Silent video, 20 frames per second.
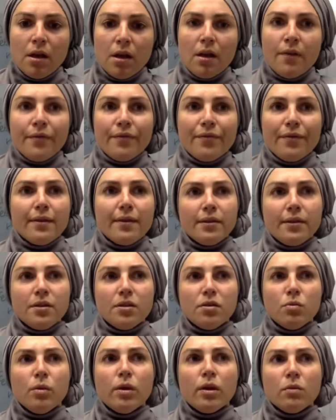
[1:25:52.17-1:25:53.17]
Right. This
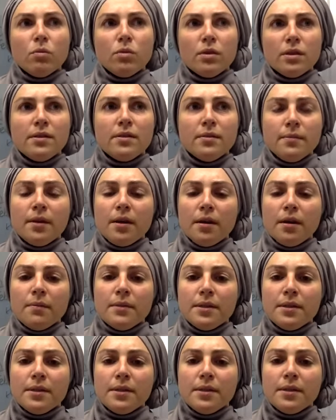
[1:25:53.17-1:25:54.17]
is where wisdom
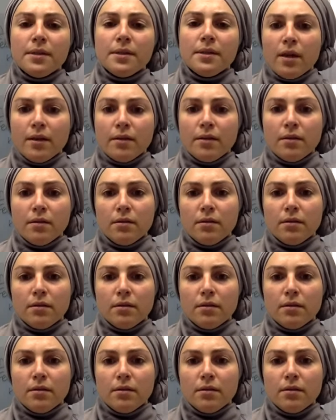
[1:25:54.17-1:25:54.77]
comes in, right?